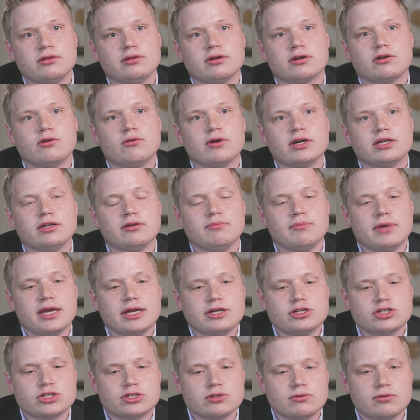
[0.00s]
They're going to
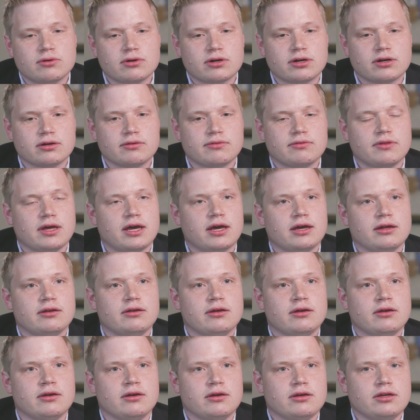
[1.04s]
make sure that,
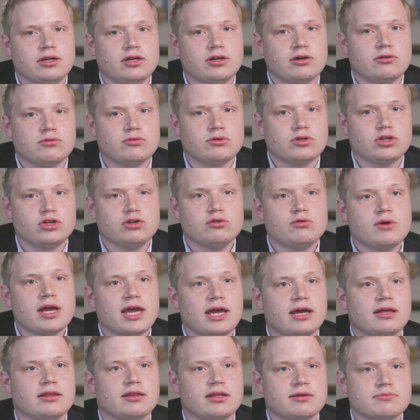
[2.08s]
you know, you
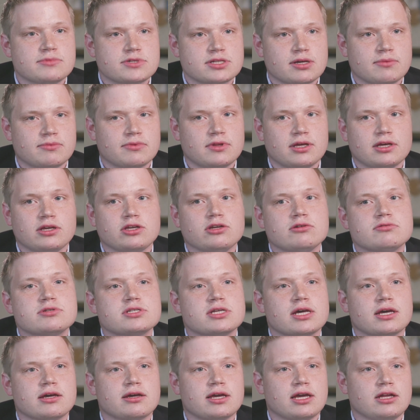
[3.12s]
hand them something, you
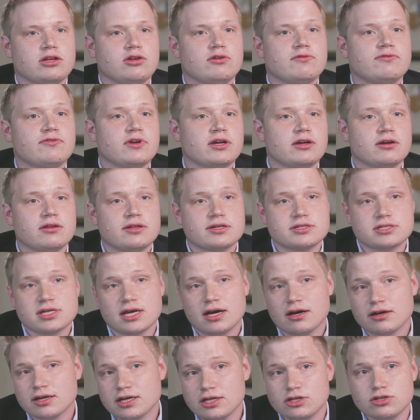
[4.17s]
say, can you figure this
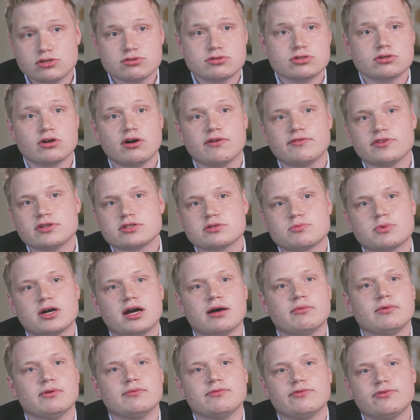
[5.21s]
out? Can you solve this
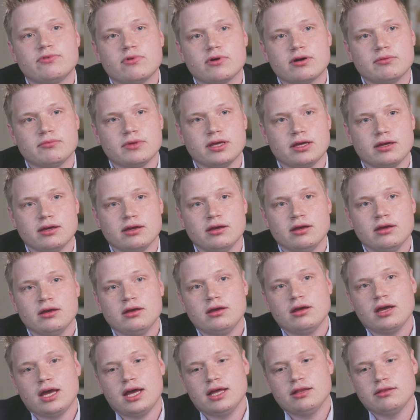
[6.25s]
problem for me?
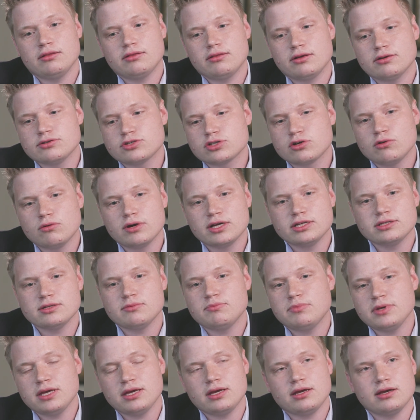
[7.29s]
And there's going
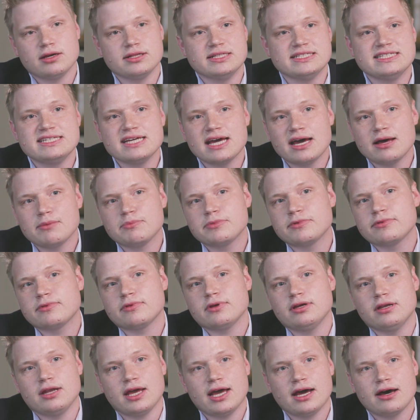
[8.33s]
to be a
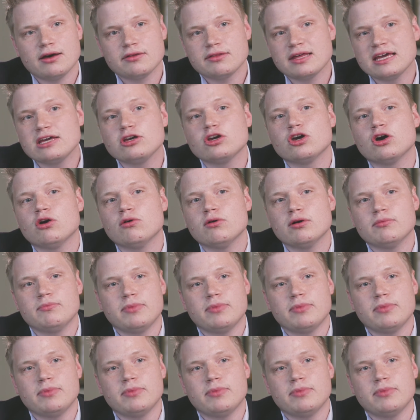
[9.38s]
depth in how they go